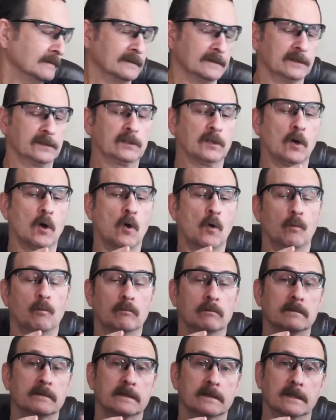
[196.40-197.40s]
So
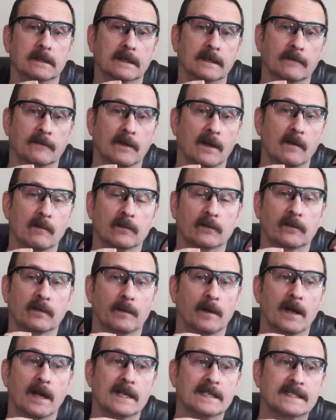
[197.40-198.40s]
if I was to
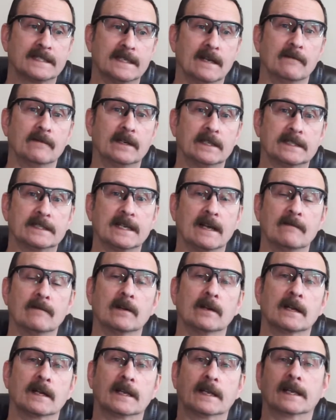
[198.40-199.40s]
buy a
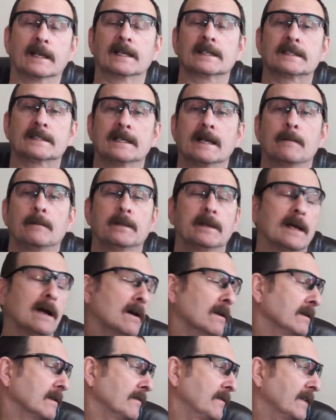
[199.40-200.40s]
77, I could get a step
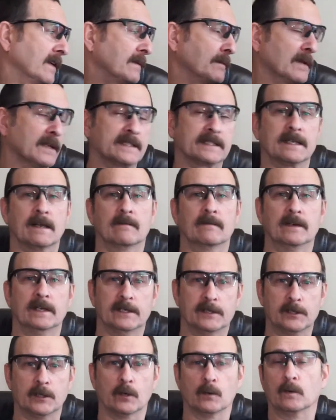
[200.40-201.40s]
down to fit my
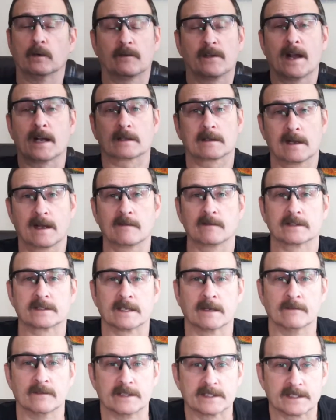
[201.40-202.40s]
72. In fact, I have a
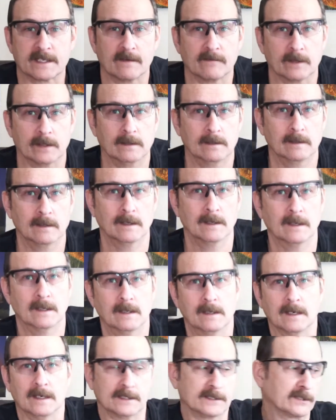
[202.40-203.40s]
77.
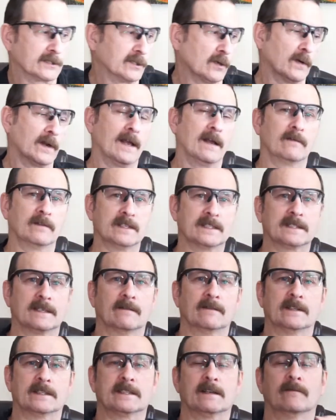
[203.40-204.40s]
I just don't have any
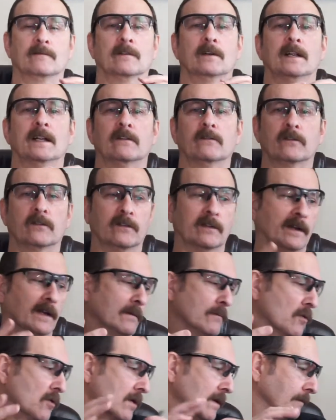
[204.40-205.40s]
77 lenses
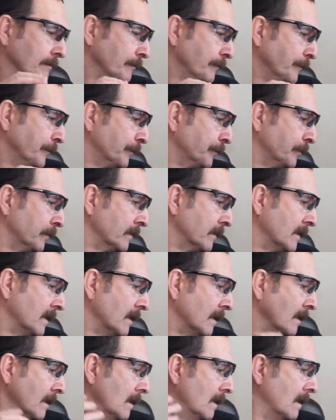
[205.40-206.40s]
anymore.
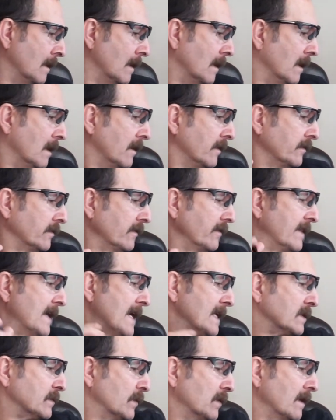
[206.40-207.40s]
So
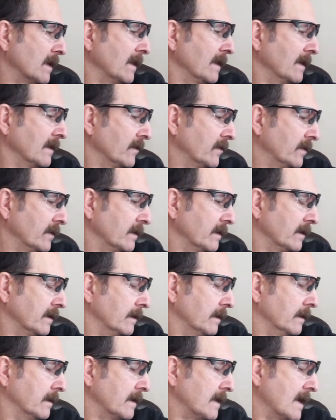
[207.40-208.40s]
that's one of the things
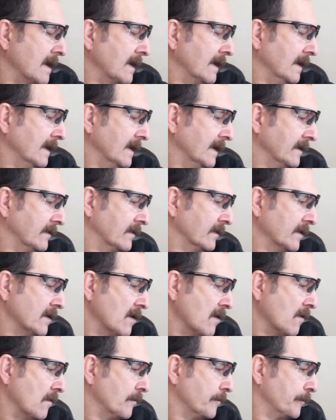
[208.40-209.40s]
you kind of need to know.